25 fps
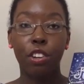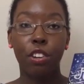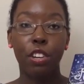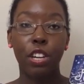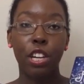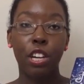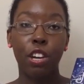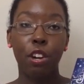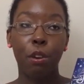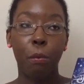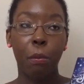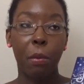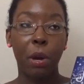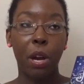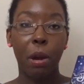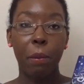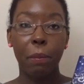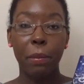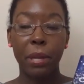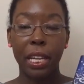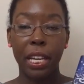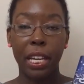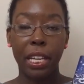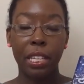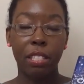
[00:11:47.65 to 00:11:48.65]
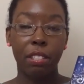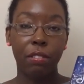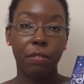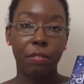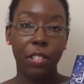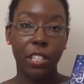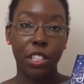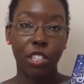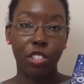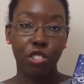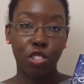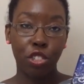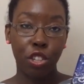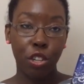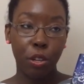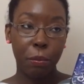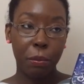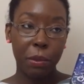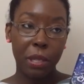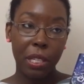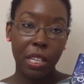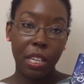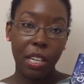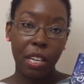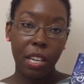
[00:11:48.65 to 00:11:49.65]
her and her mom had to flee
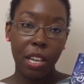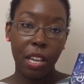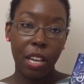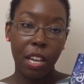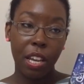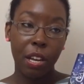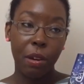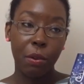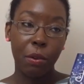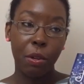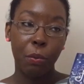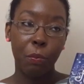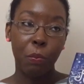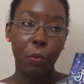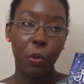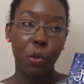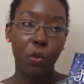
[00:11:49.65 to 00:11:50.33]
Germany and